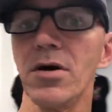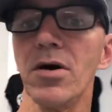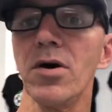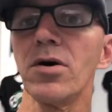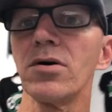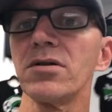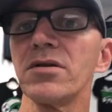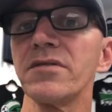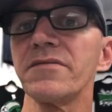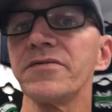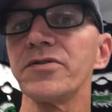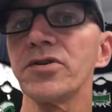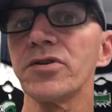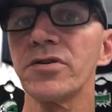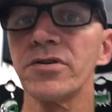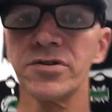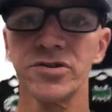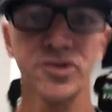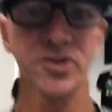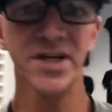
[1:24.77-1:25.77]
all of
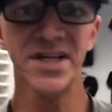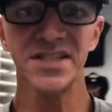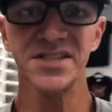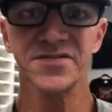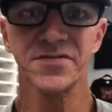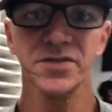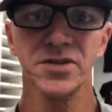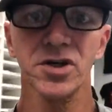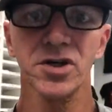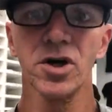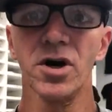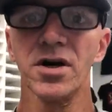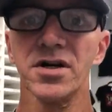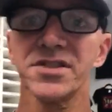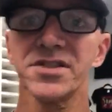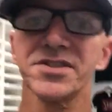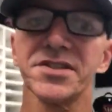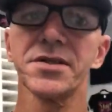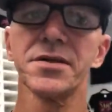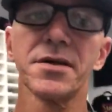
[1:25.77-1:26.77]
your transfer
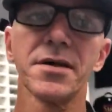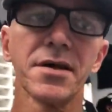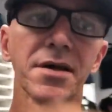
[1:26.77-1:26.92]
cost.